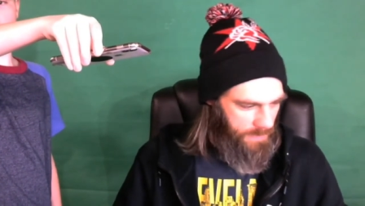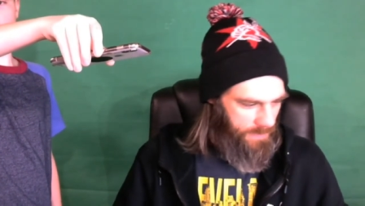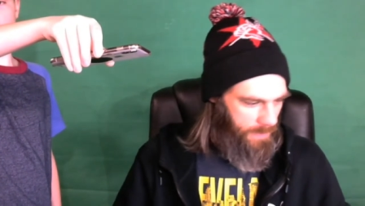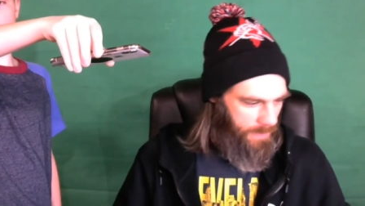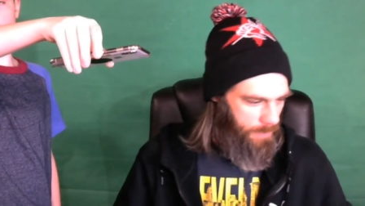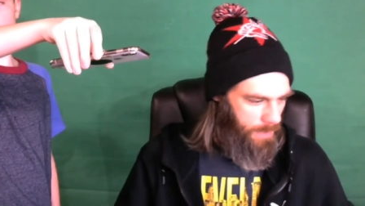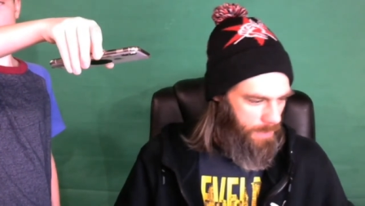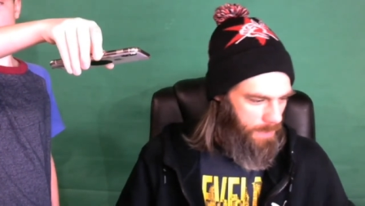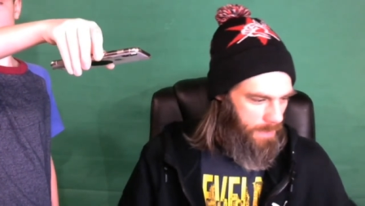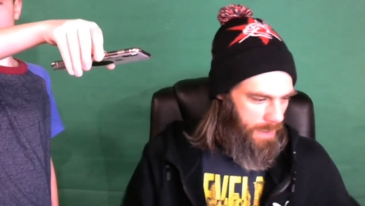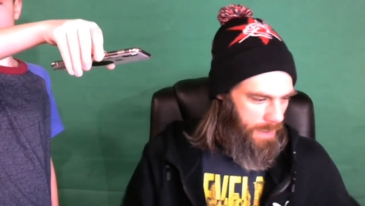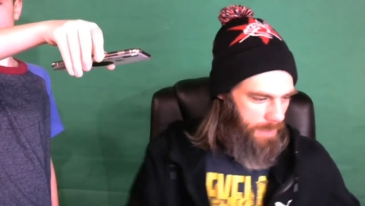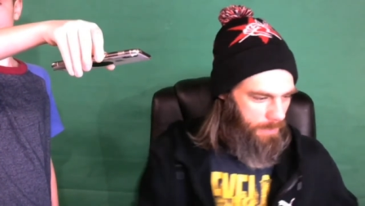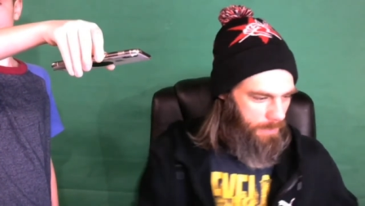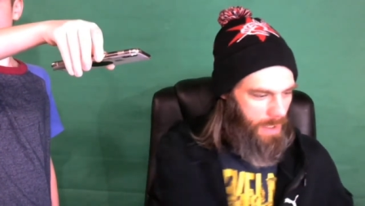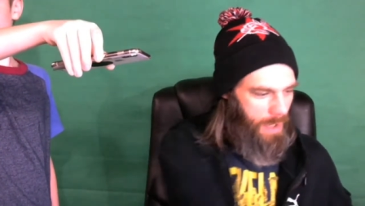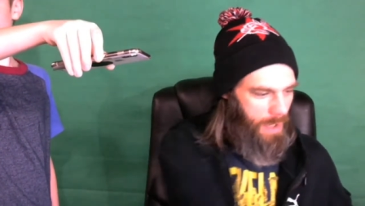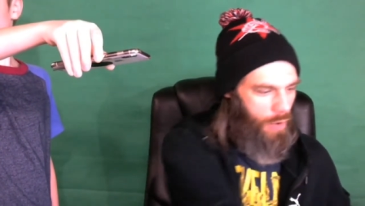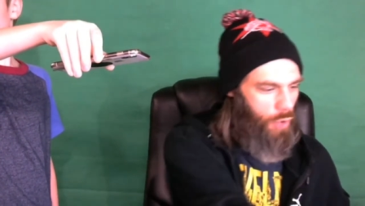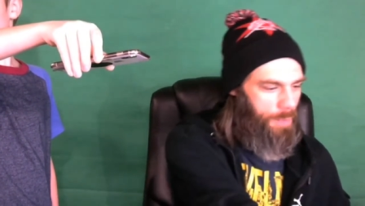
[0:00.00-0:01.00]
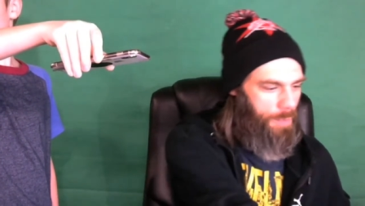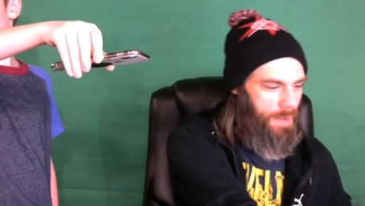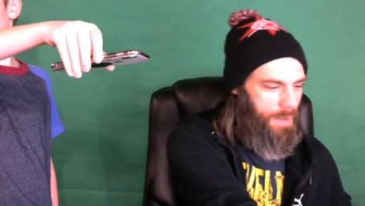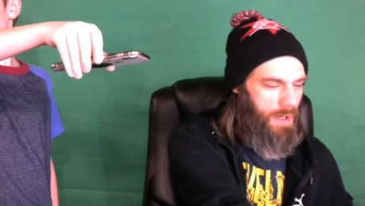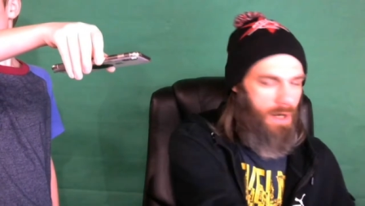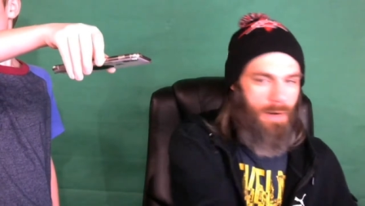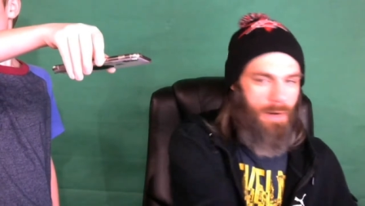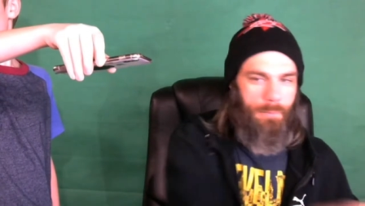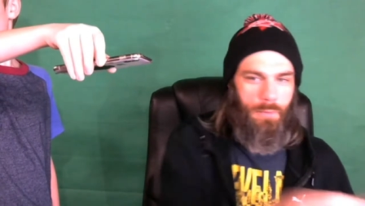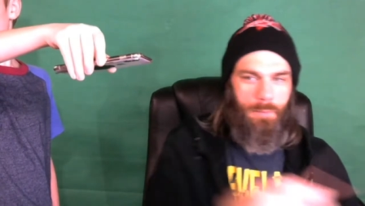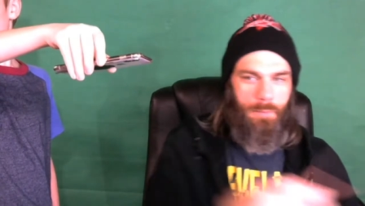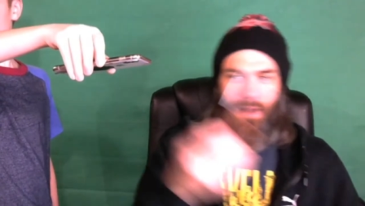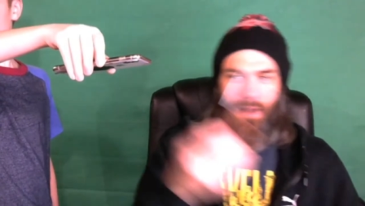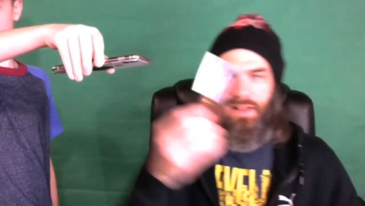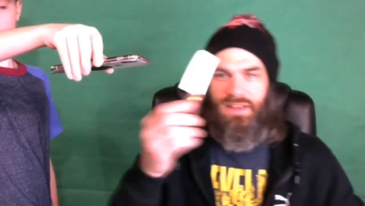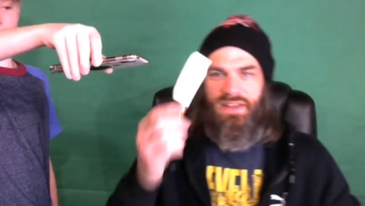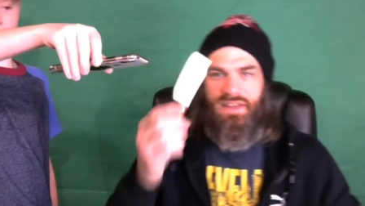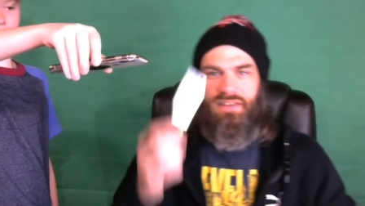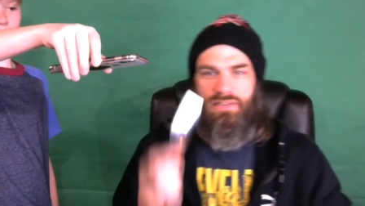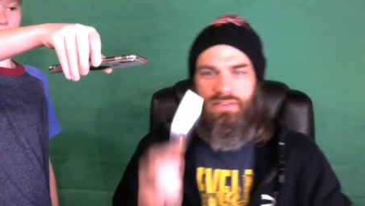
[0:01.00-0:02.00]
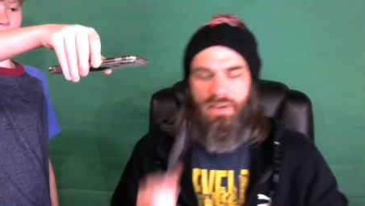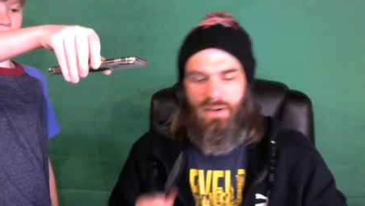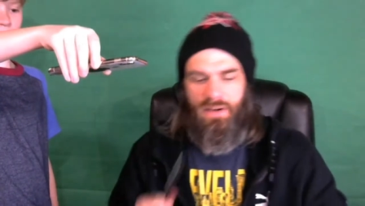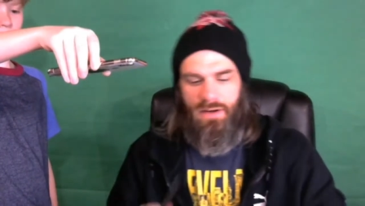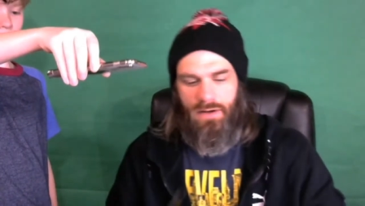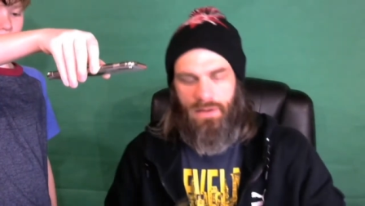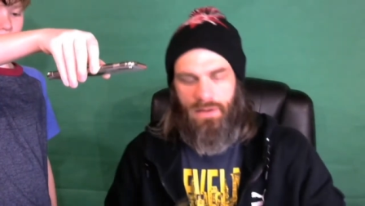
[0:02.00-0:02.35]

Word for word: see, what do I, what I open it up with my cleaver?